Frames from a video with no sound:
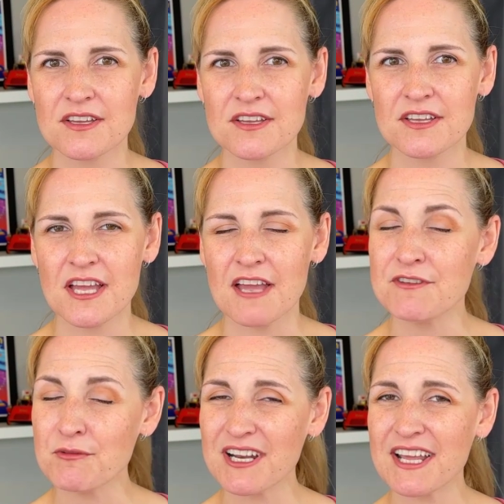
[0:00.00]
If you
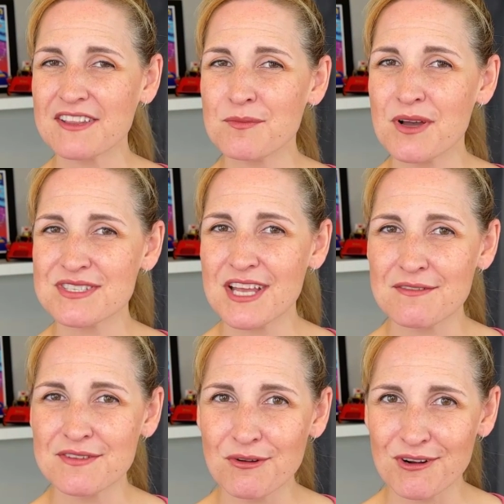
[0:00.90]
want to get the most out of
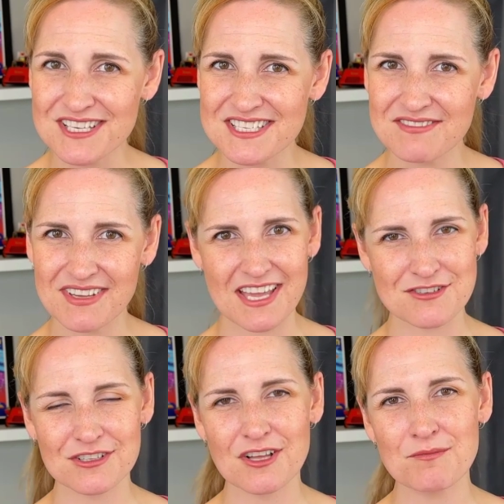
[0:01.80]
your Disney Vacation
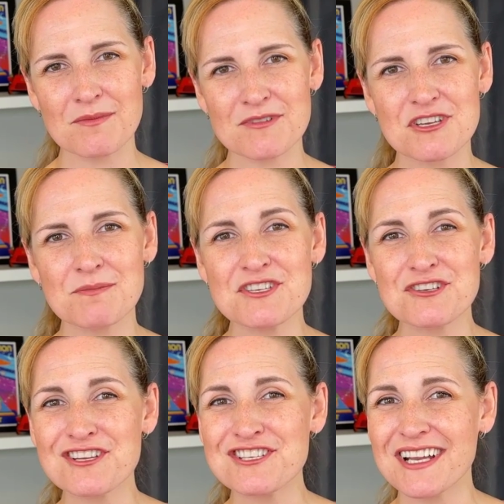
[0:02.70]
Club membership, be sure
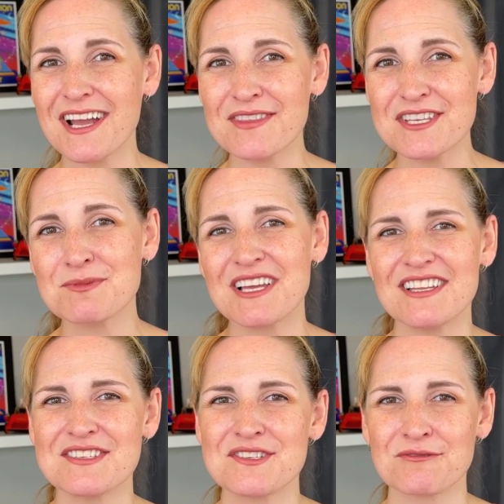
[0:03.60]
to check out this
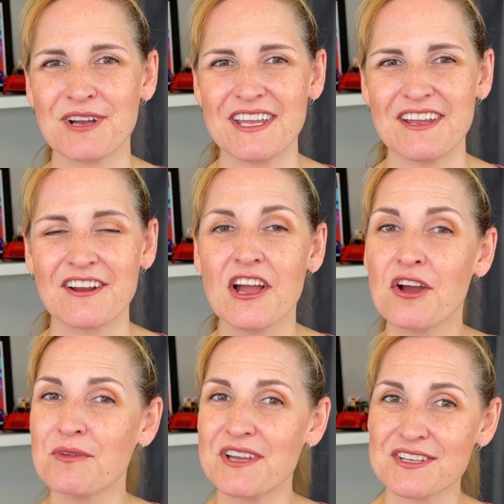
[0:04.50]
playlist right here.
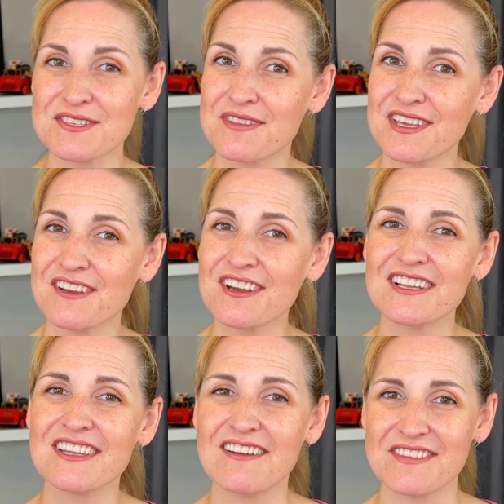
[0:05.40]
We also think you're going to
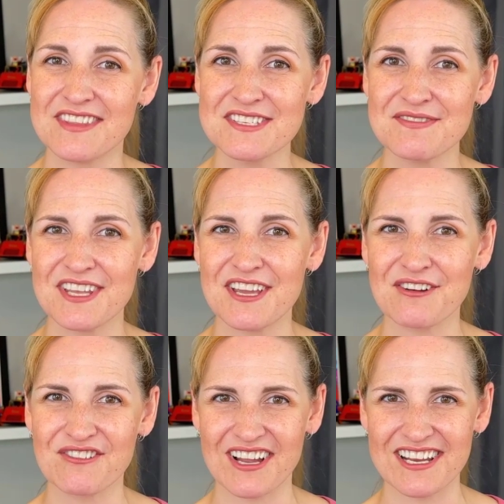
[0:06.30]
love this video
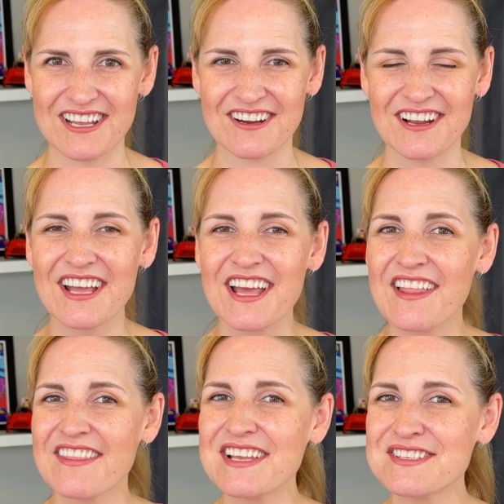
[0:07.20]
right here.
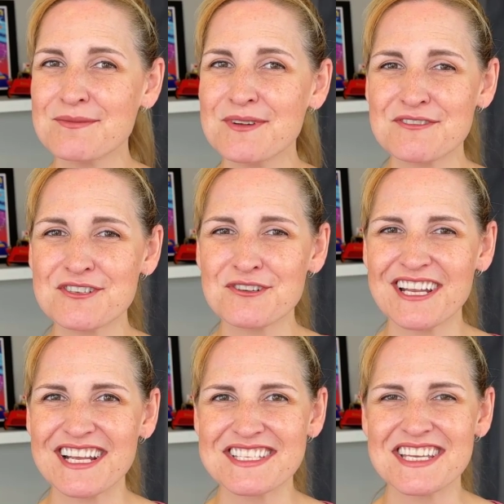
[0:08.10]
Thanks so much for joining
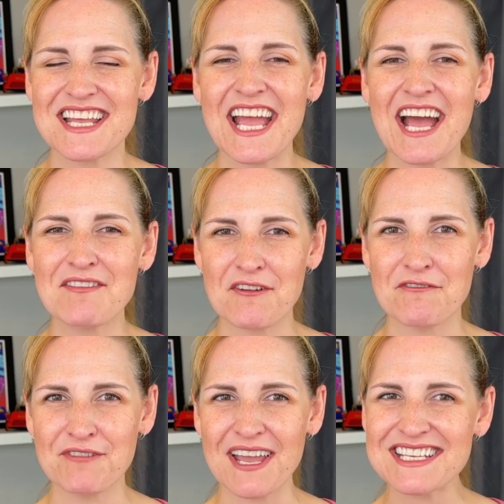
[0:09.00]
us today. Have a
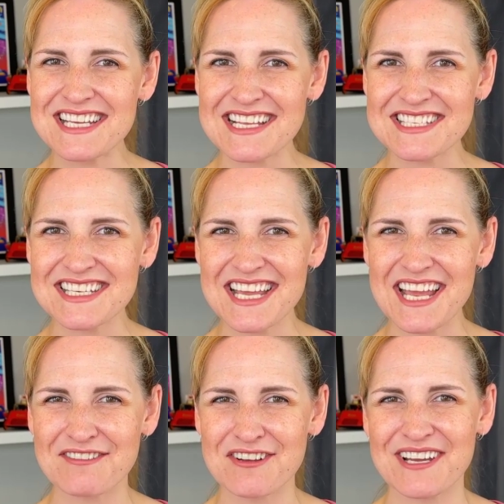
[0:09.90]
fantastic day,
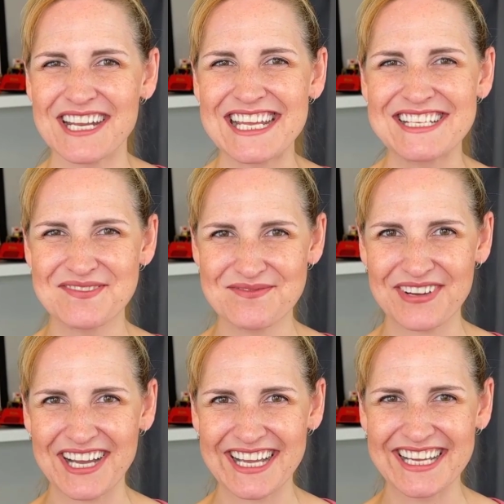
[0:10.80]
everybody. Bye.